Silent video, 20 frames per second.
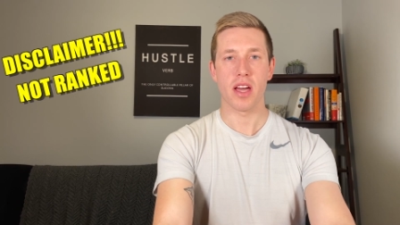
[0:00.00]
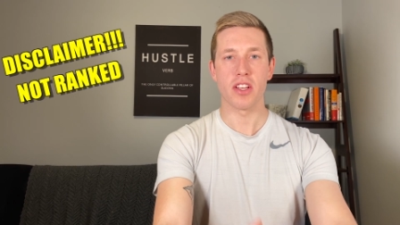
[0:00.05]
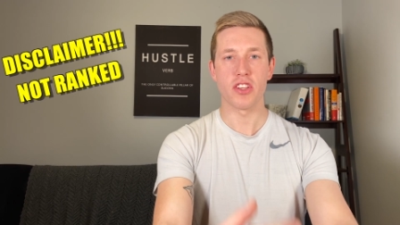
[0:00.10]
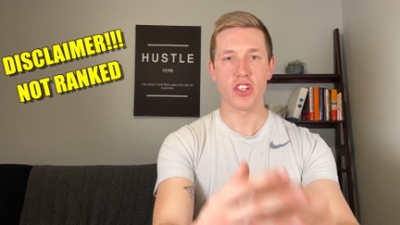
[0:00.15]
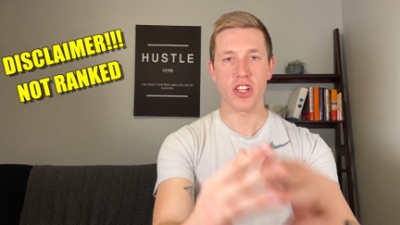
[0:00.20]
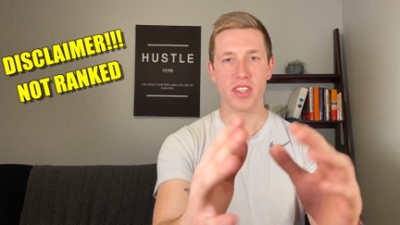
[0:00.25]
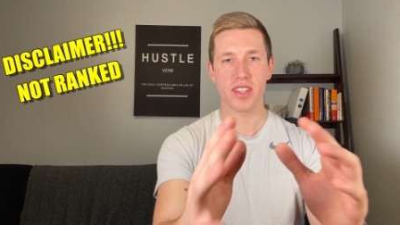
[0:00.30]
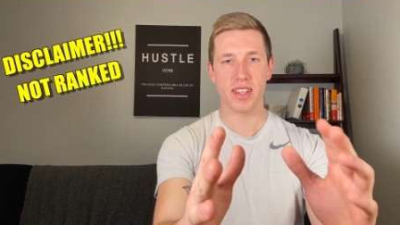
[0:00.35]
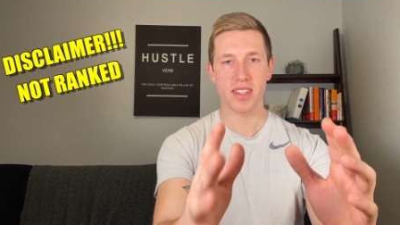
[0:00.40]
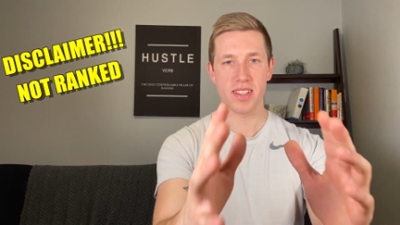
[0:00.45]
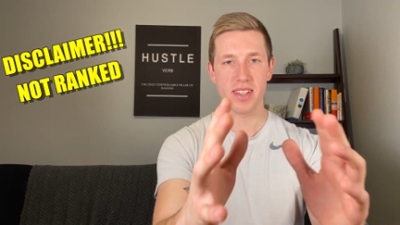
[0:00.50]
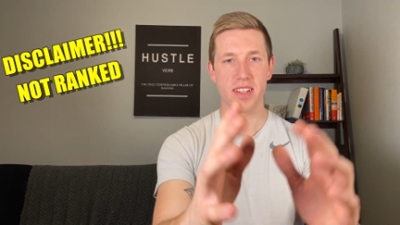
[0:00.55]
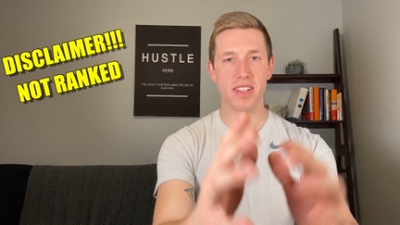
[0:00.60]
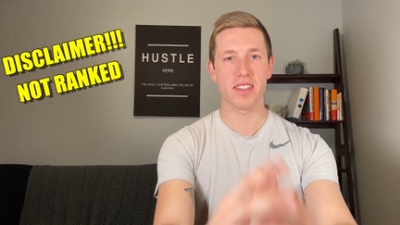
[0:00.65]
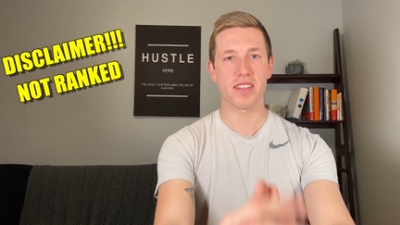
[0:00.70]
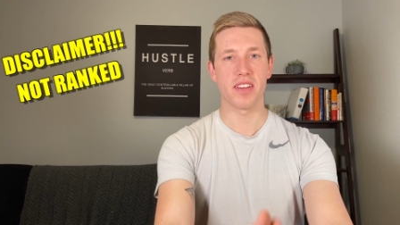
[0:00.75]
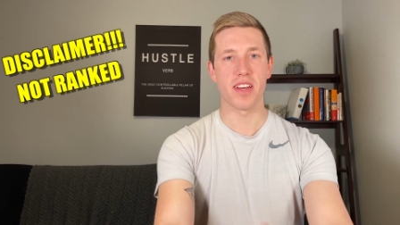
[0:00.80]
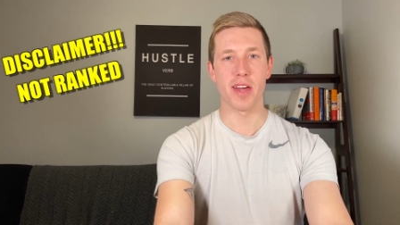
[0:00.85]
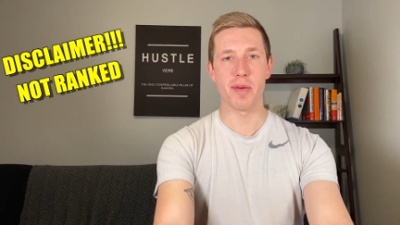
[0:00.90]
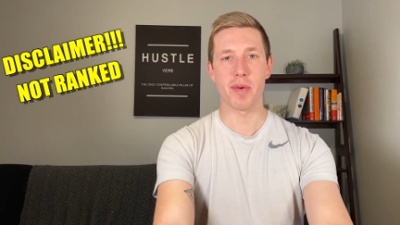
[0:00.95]
And just as a
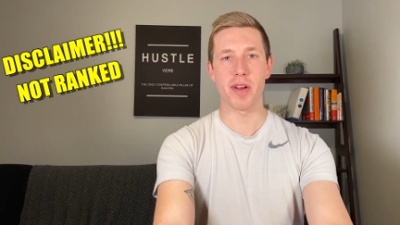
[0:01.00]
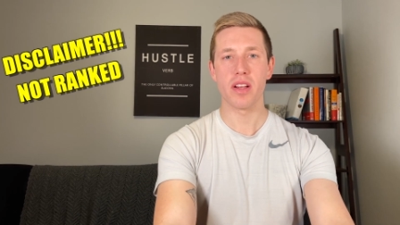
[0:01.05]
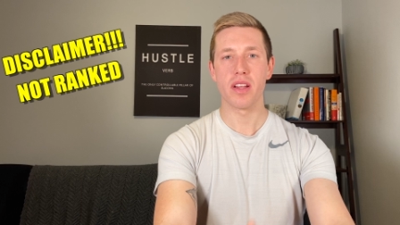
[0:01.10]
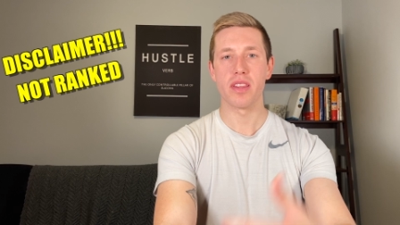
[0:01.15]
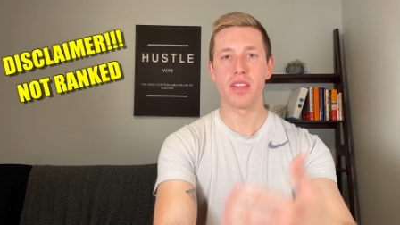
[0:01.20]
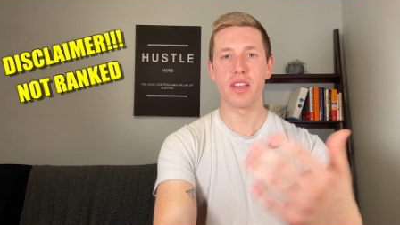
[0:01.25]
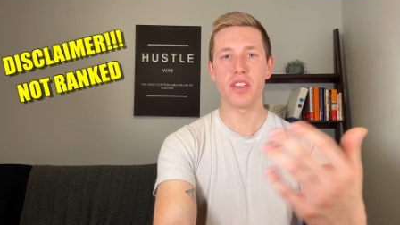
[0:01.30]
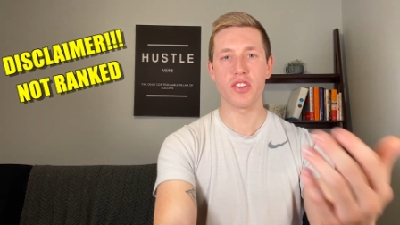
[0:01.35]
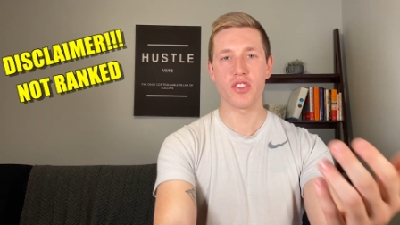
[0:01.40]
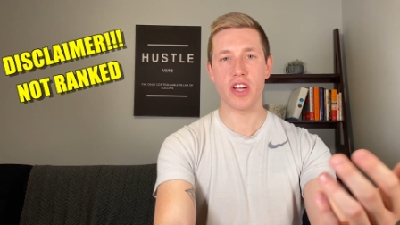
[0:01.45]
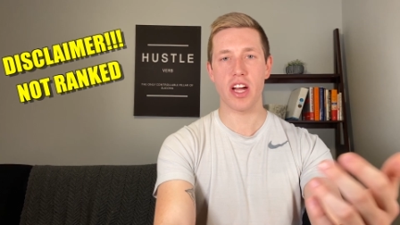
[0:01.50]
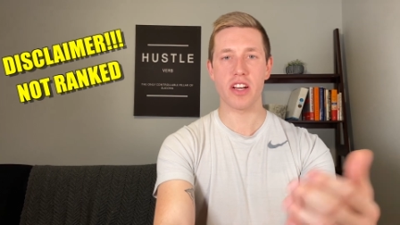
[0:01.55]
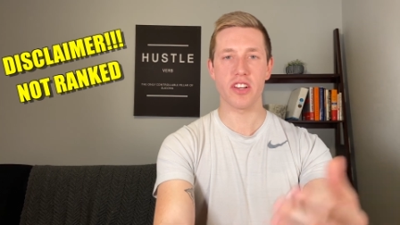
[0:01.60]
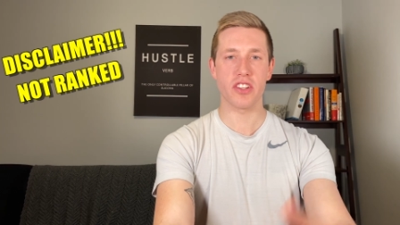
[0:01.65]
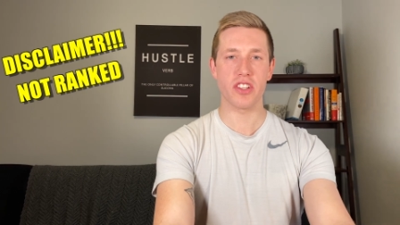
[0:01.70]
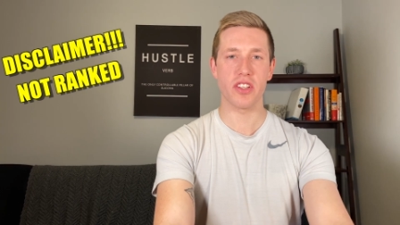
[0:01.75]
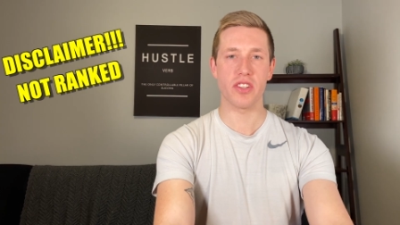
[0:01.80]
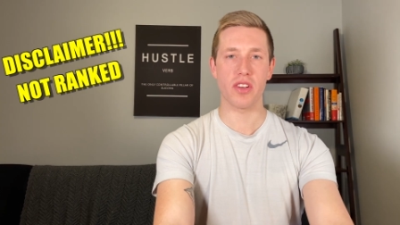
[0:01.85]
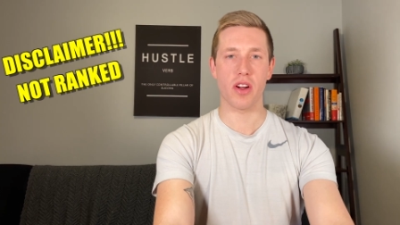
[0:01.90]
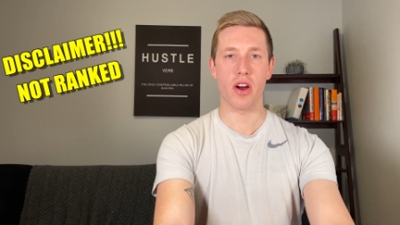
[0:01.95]
disclaimer, these
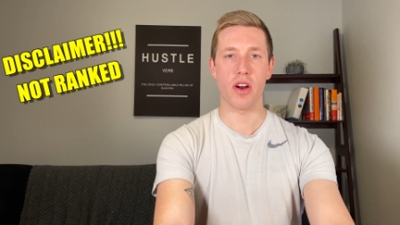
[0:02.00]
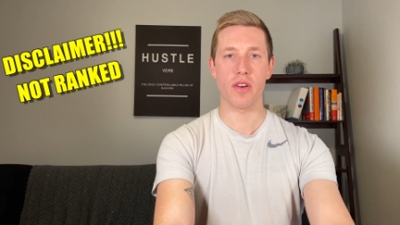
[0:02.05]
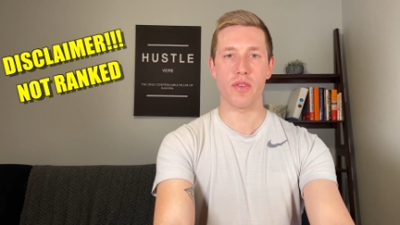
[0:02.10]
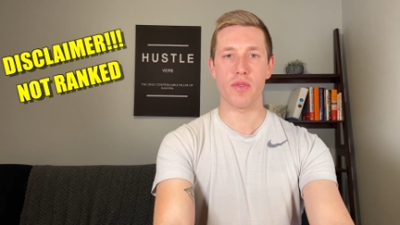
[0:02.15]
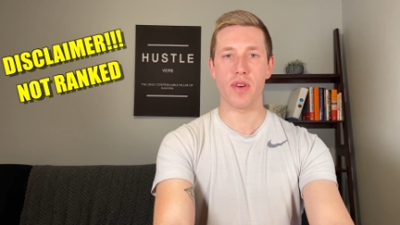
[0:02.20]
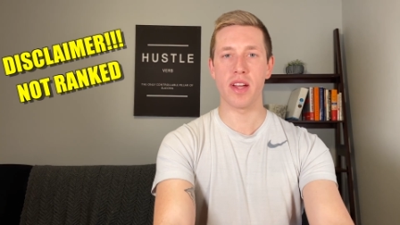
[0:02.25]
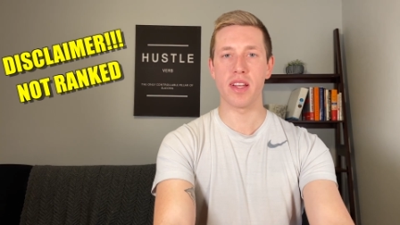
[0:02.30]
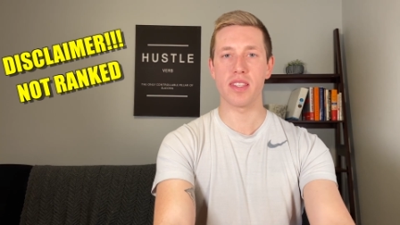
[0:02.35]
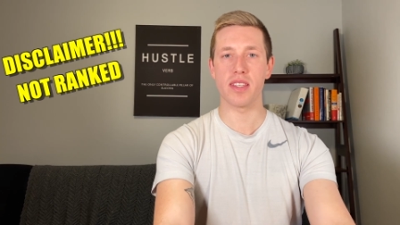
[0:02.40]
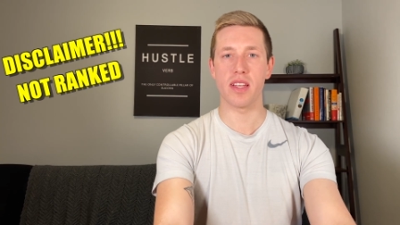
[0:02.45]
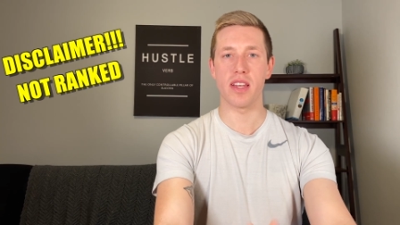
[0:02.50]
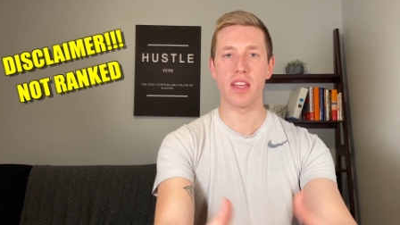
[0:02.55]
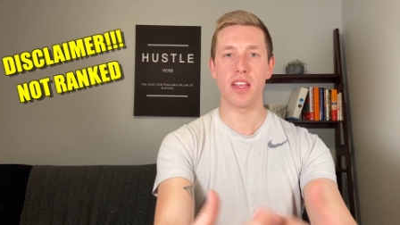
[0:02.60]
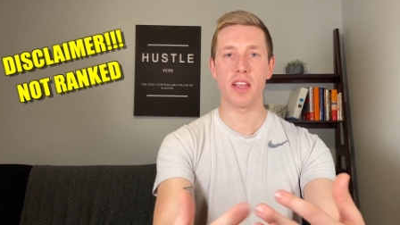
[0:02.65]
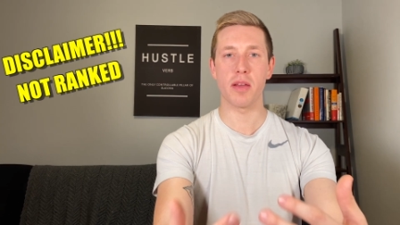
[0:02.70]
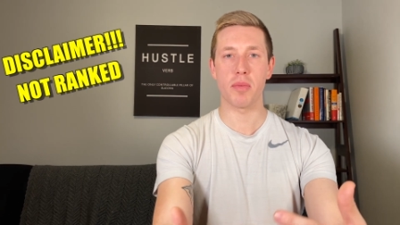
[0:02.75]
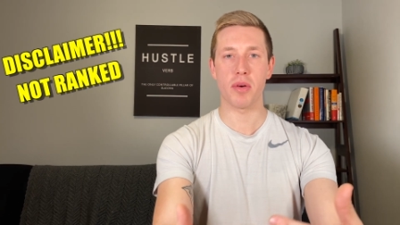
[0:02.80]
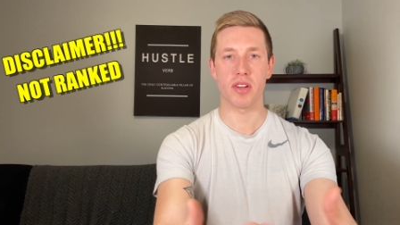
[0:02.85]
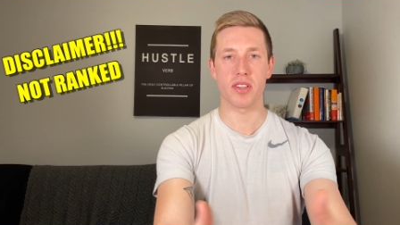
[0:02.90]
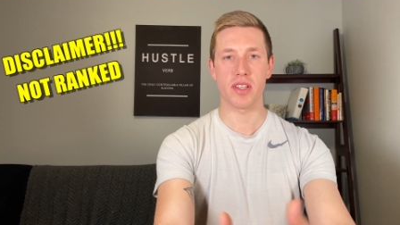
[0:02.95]
strategies aren't ranked in
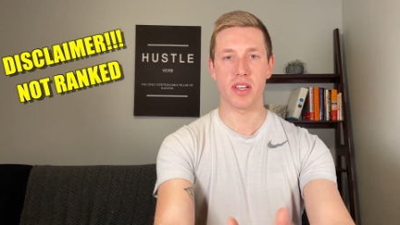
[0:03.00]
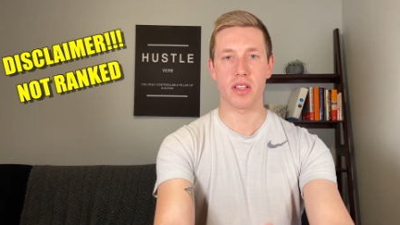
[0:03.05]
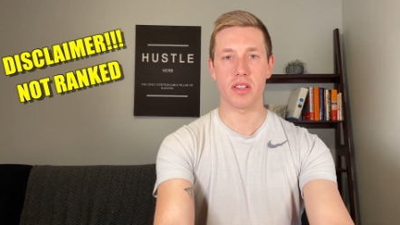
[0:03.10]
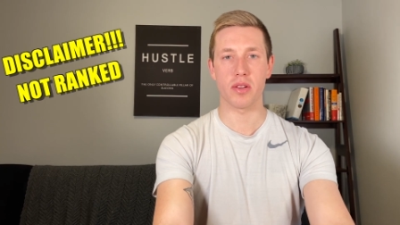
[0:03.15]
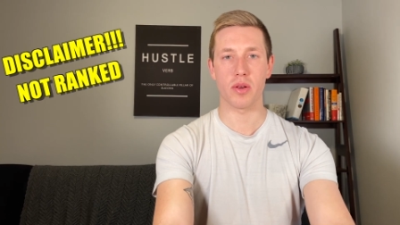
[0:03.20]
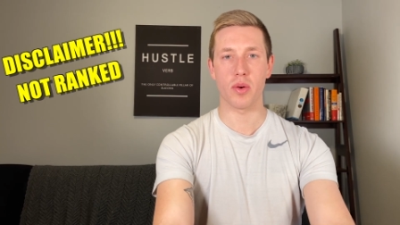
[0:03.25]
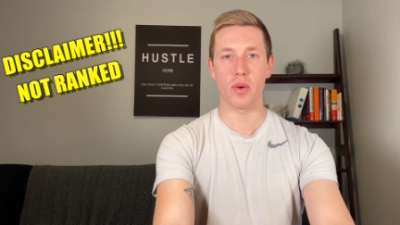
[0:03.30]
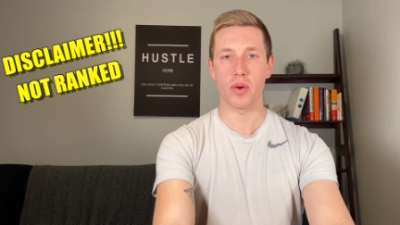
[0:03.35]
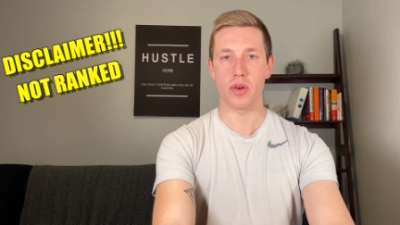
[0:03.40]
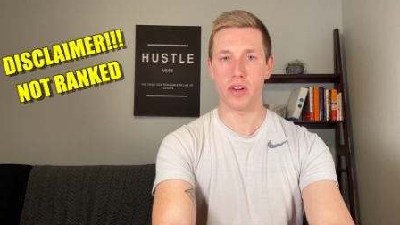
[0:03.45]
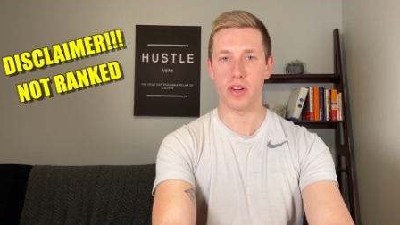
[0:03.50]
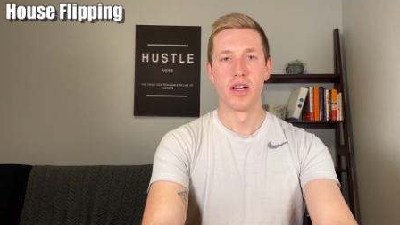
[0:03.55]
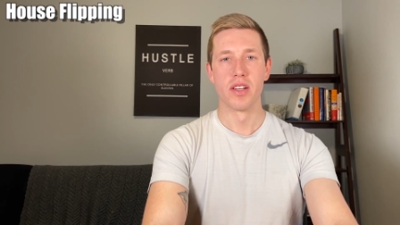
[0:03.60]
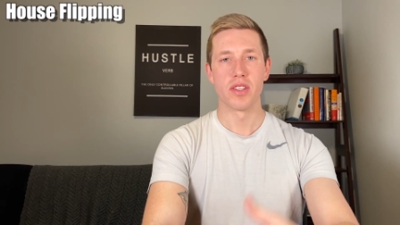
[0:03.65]
any particular order.